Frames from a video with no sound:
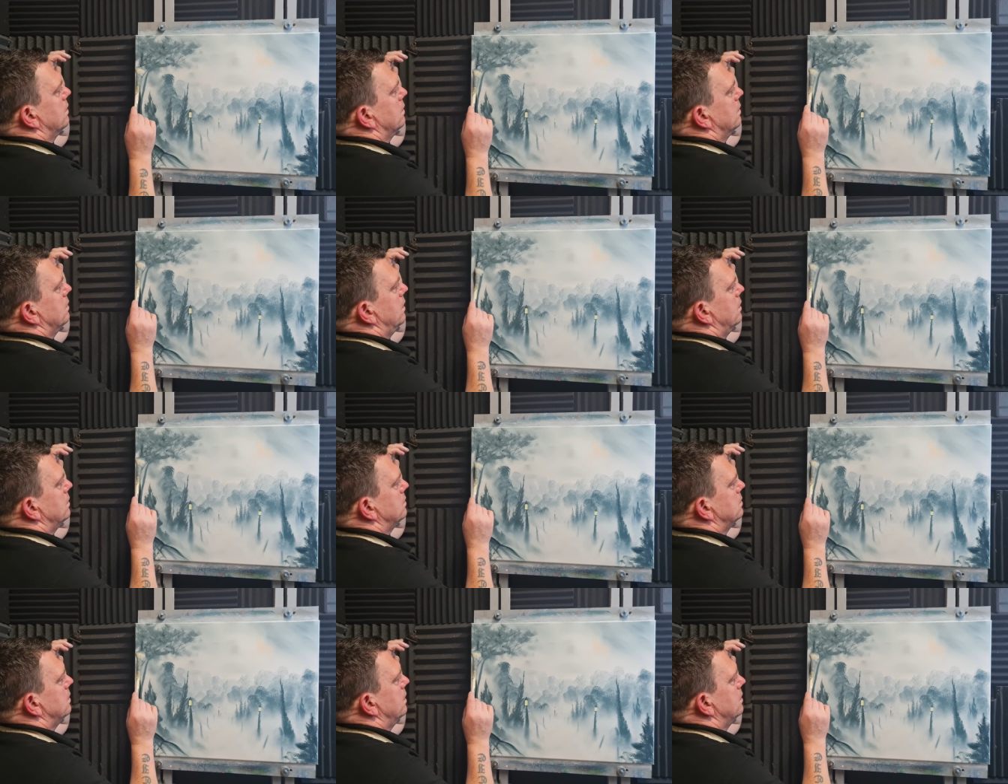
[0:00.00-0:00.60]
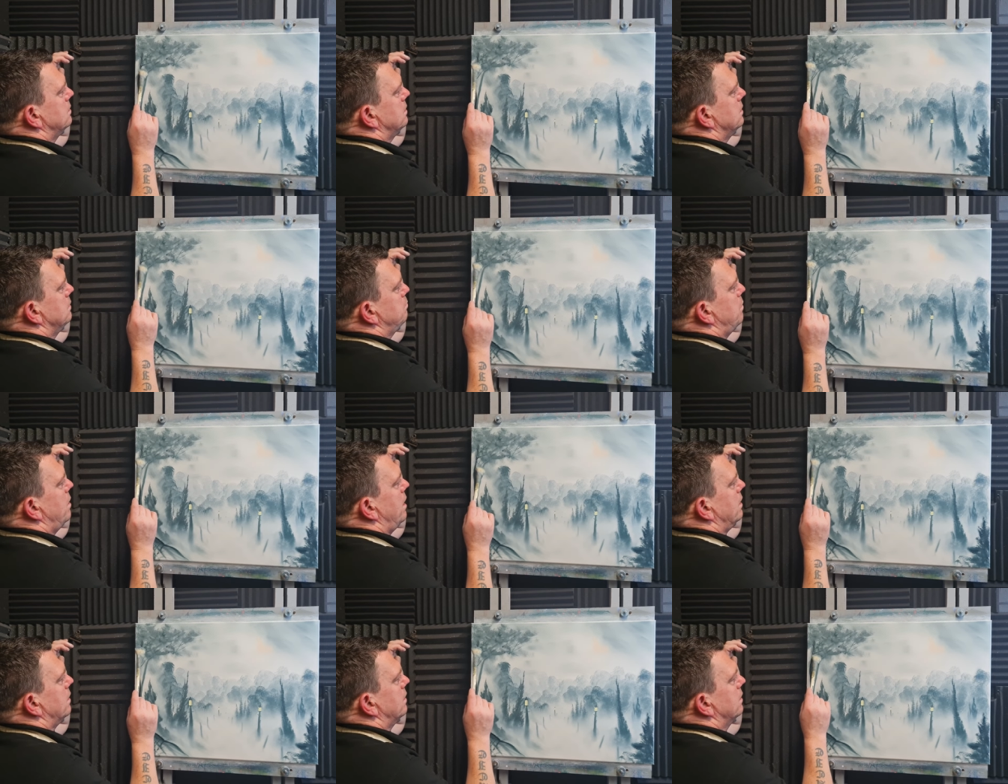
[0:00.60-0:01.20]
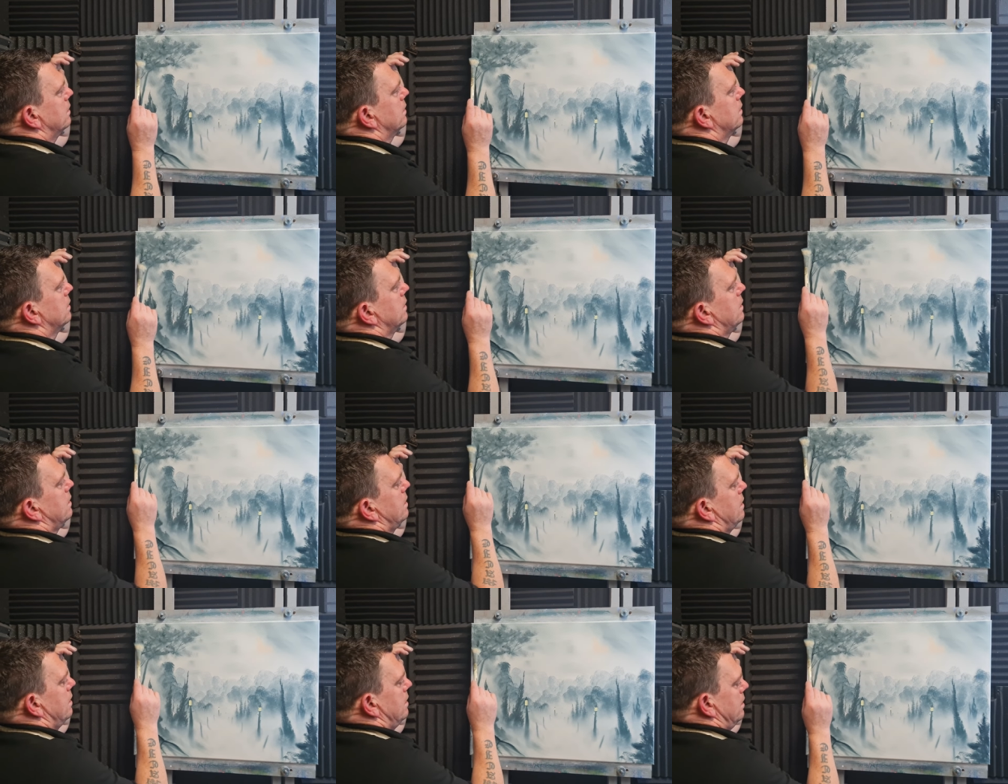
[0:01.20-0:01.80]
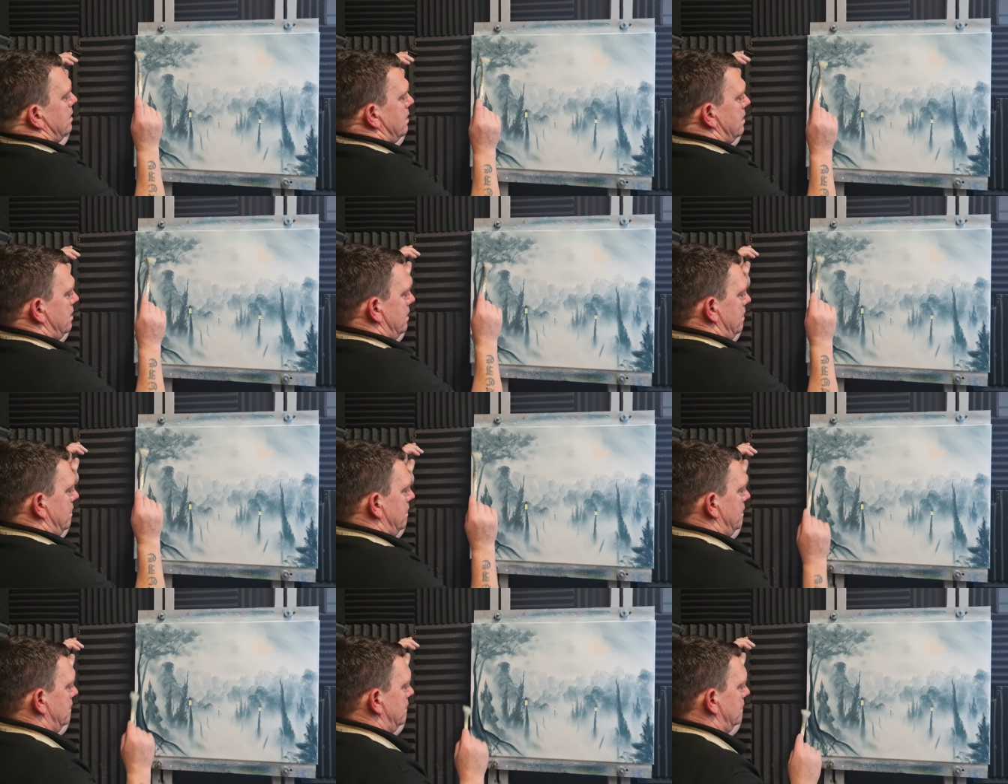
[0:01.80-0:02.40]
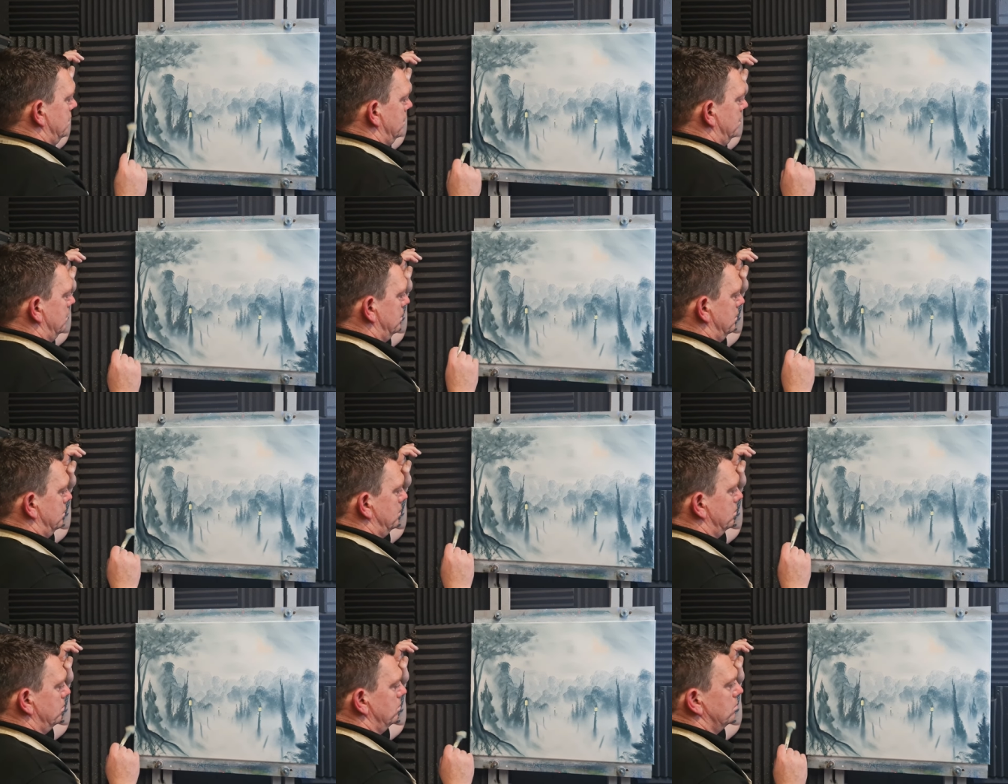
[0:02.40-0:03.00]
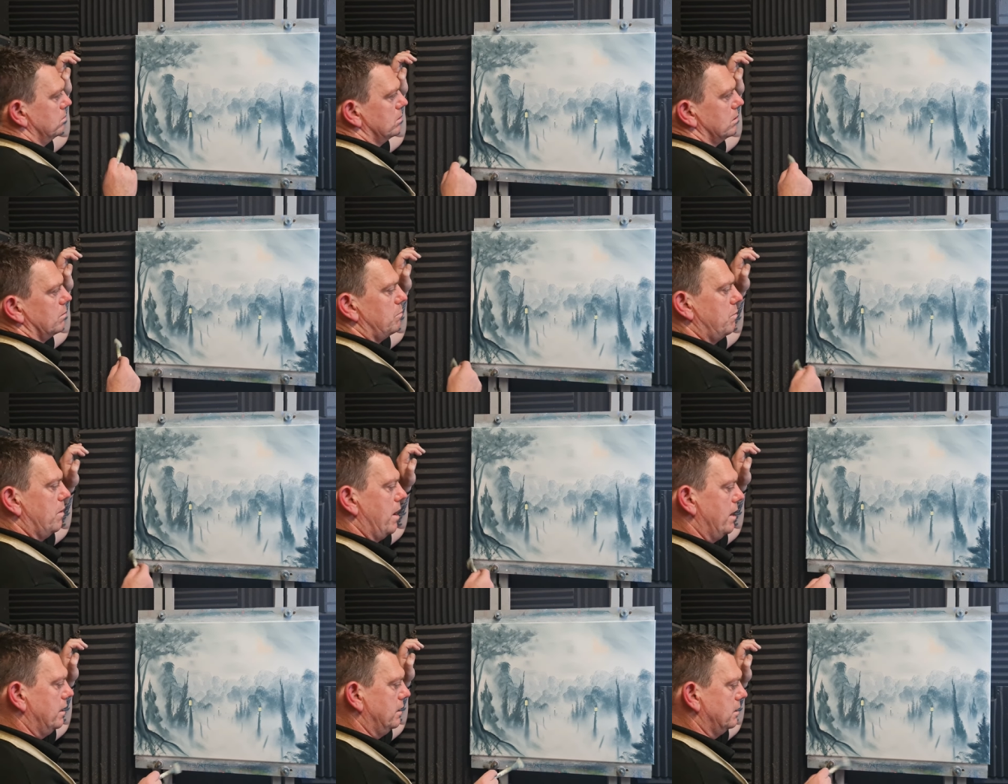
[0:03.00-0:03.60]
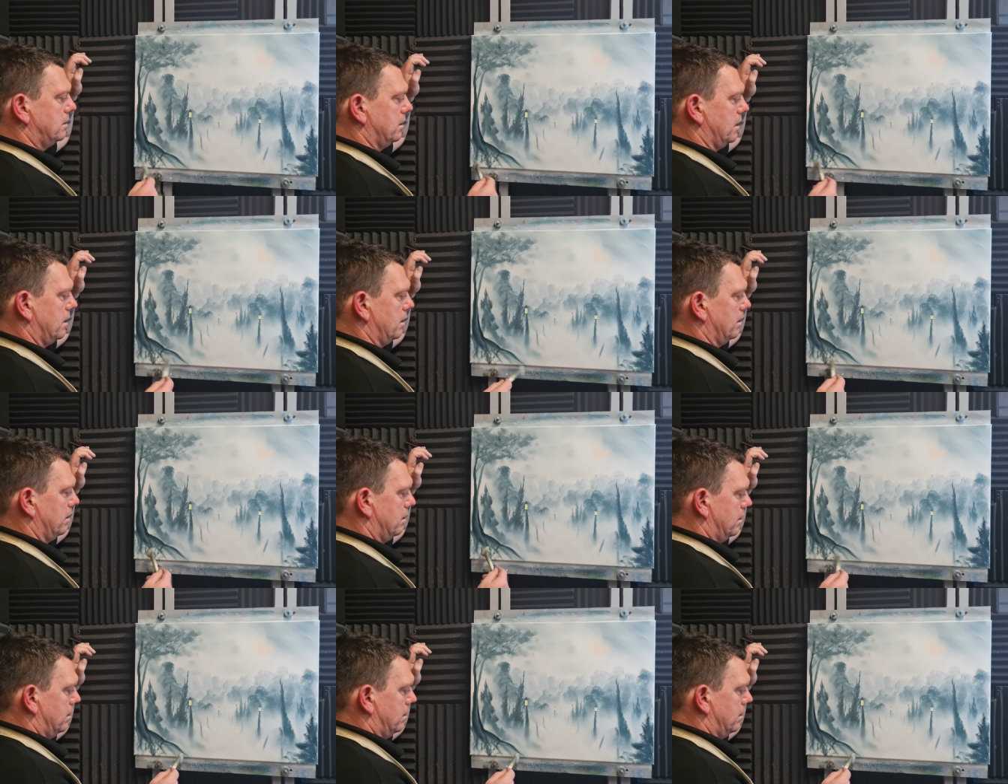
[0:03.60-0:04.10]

and that sets it back into the painting.